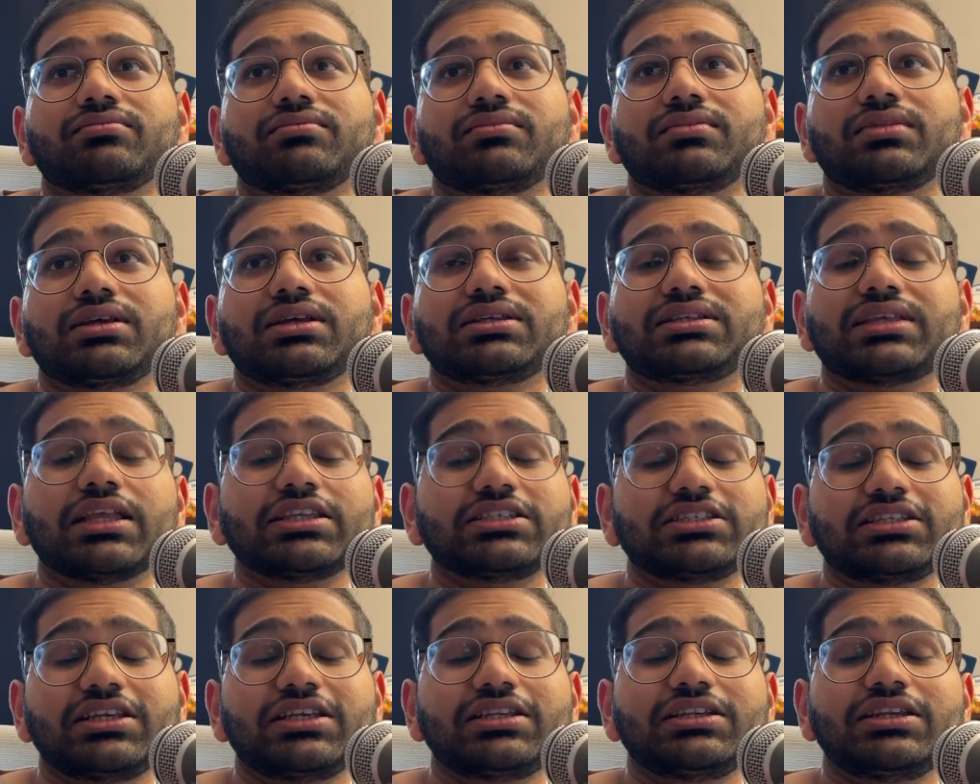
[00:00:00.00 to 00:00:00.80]

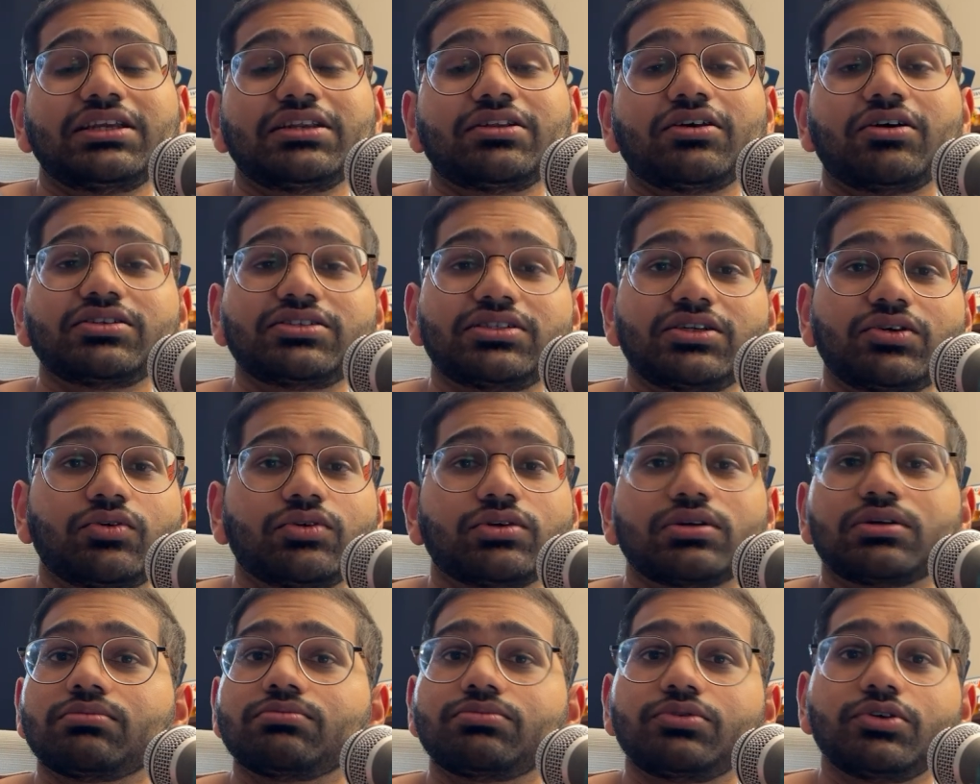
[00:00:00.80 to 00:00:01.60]
essentially DDoS your
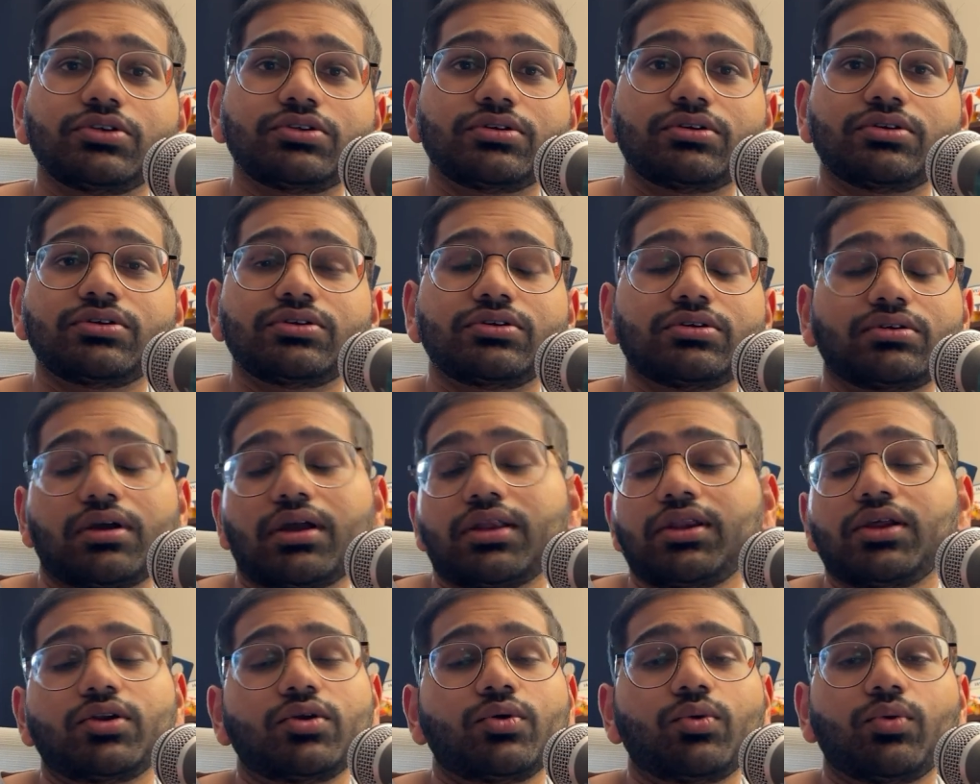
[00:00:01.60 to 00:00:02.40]
own computer,
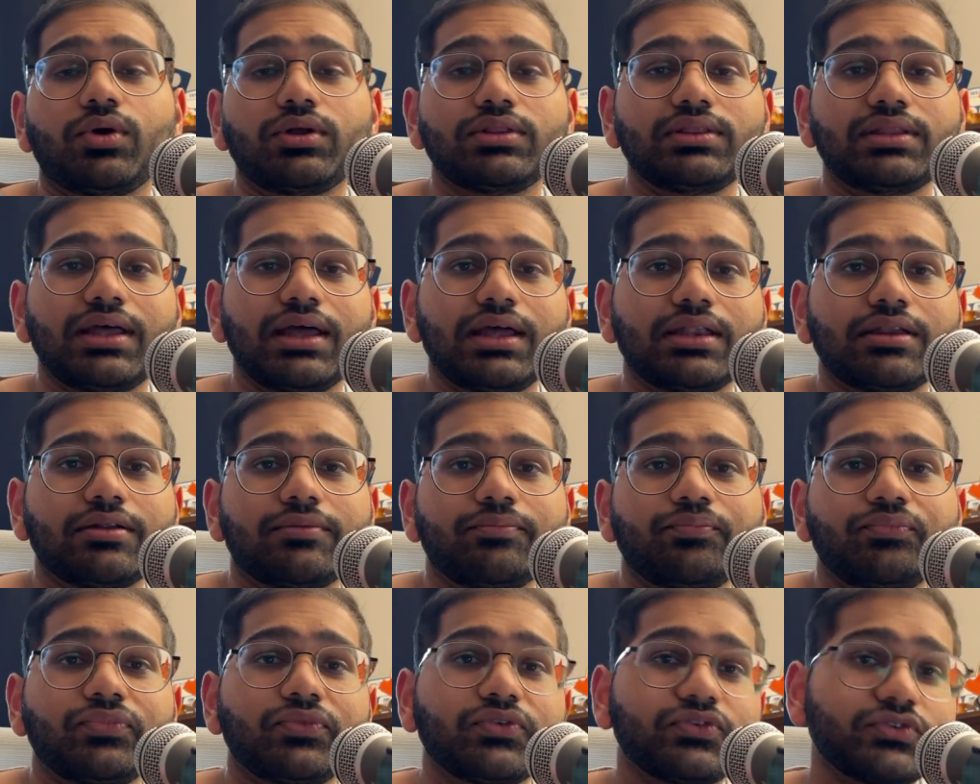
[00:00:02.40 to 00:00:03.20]
and you don't want that.
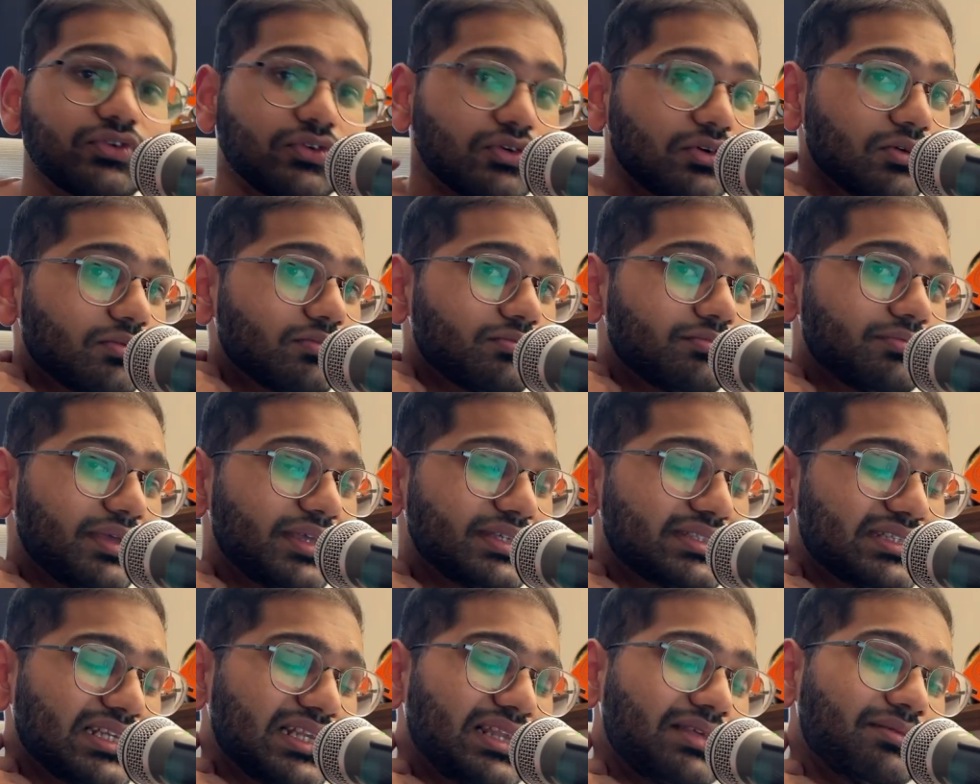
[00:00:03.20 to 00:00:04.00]
So
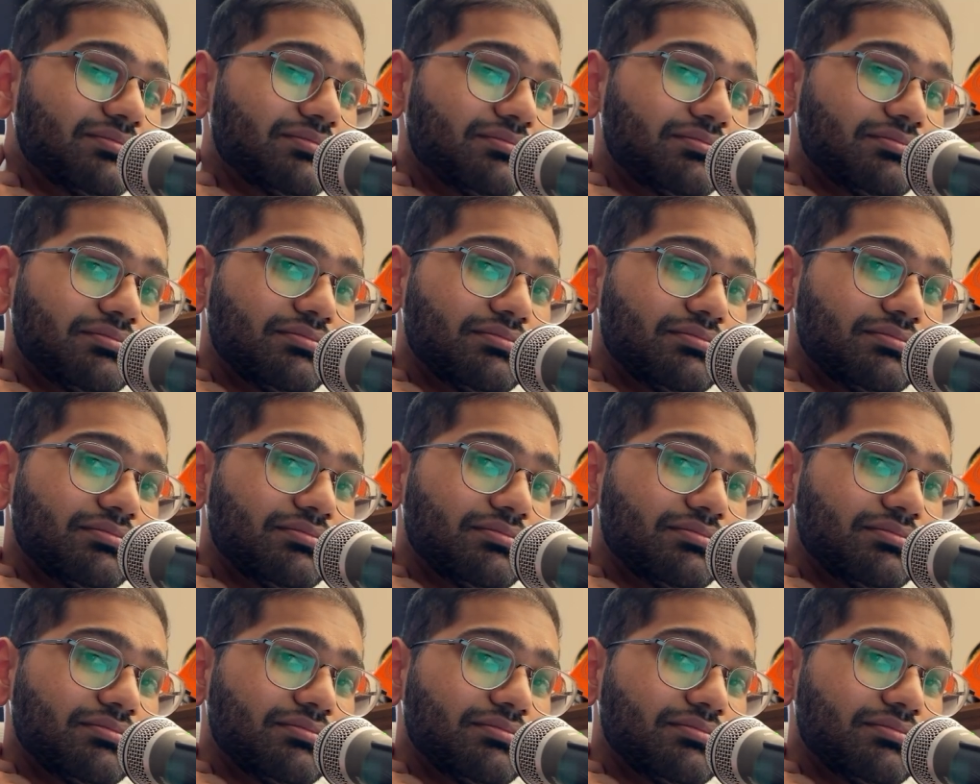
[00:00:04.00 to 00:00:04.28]
basically,